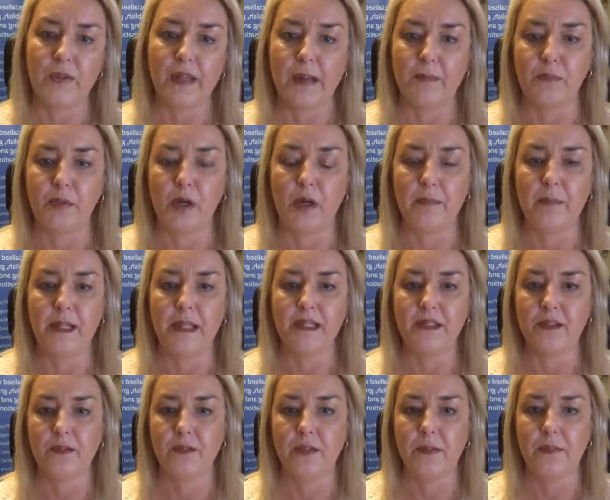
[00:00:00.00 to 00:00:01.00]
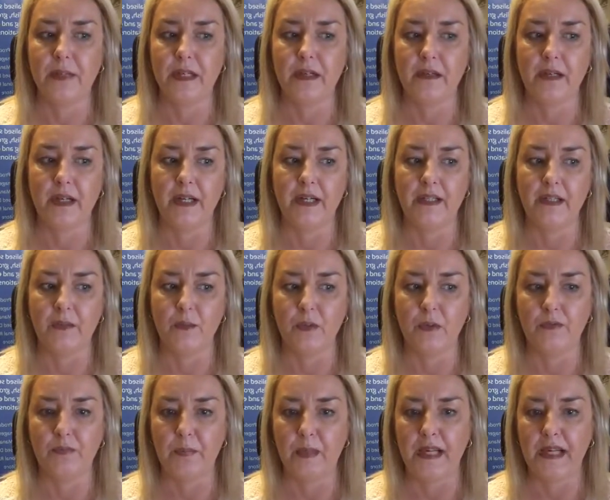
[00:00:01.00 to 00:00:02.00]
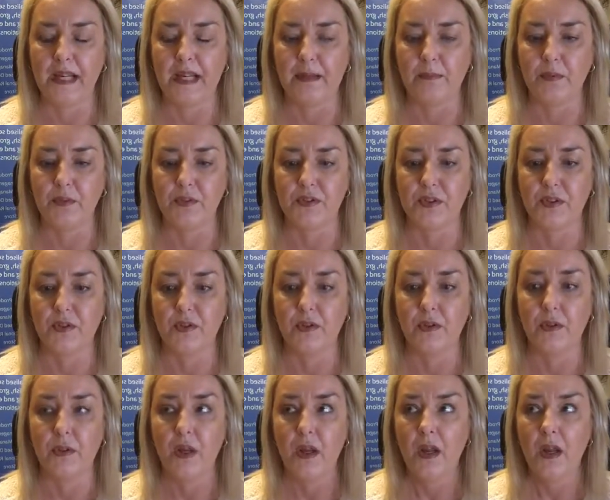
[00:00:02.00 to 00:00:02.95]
that probationary period and we've been able to